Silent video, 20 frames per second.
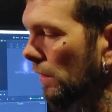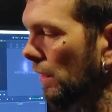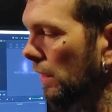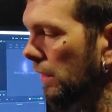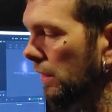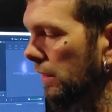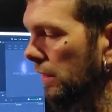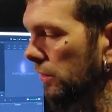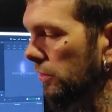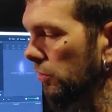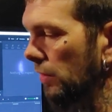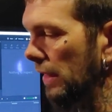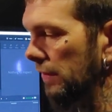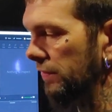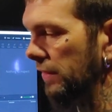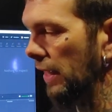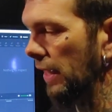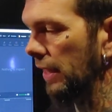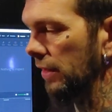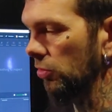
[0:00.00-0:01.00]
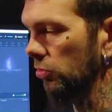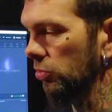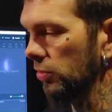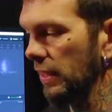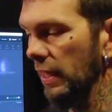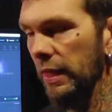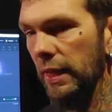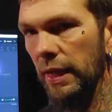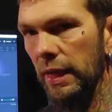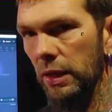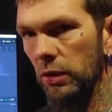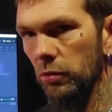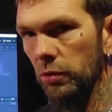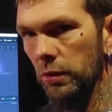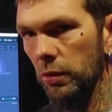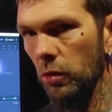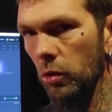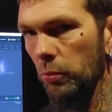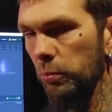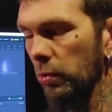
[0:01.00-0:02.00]
and then you have to kind of angle the
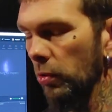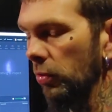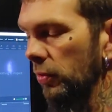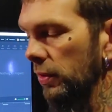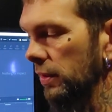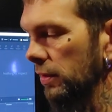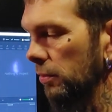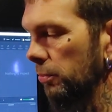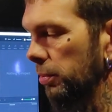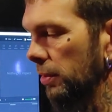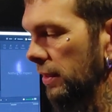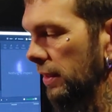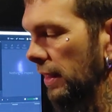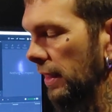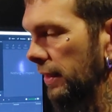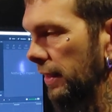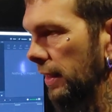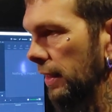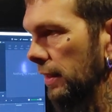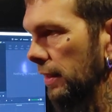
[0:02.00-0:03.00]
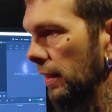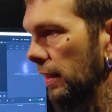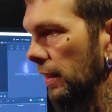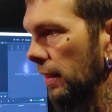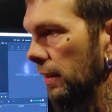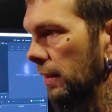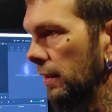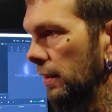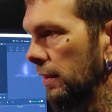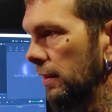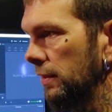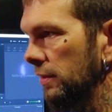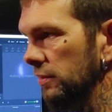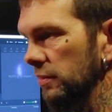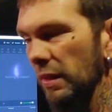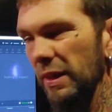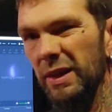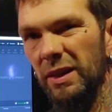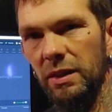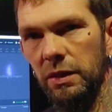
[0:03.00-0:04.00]
GoPro, either put it on a, there's
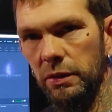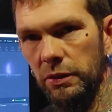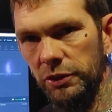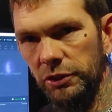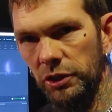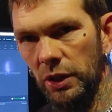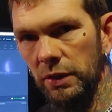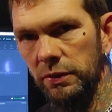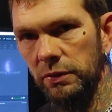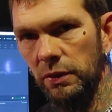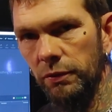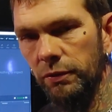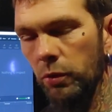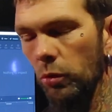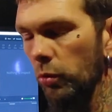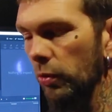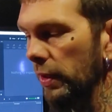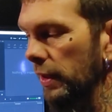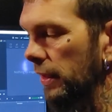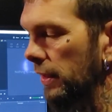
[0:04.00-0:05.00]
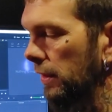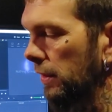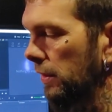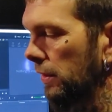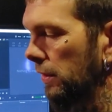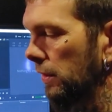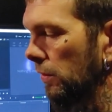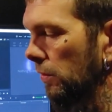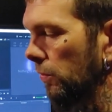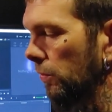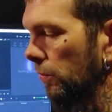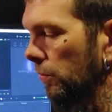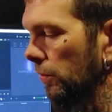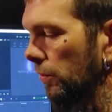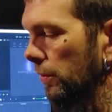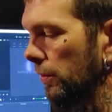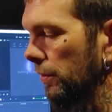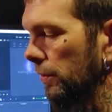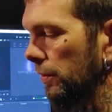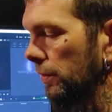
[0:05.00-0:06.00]
like a little adjuster for it,
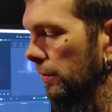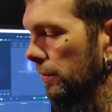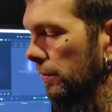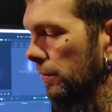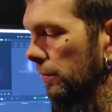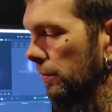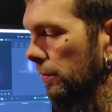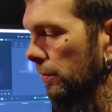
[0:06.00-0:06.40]
or